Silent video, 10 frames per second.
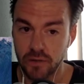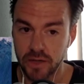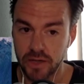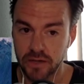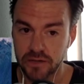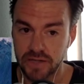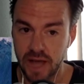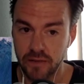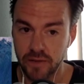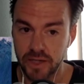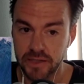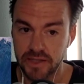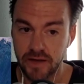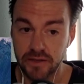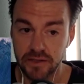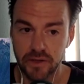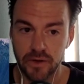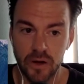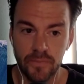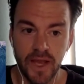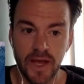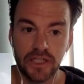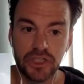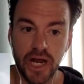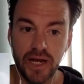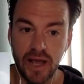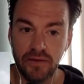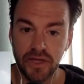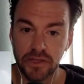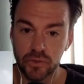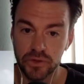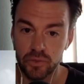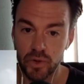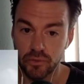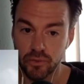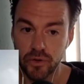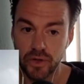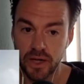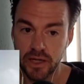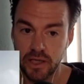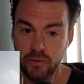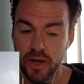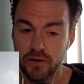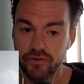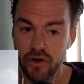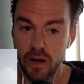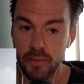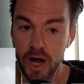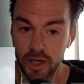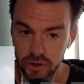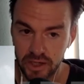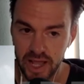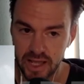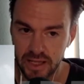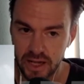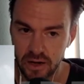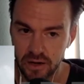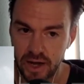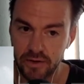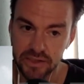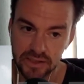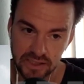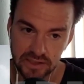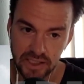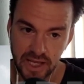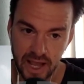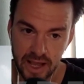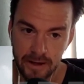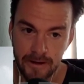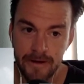a year salary. He's down to $0. Jay Davies was with Ruka. He went from $100K a year down to $60K.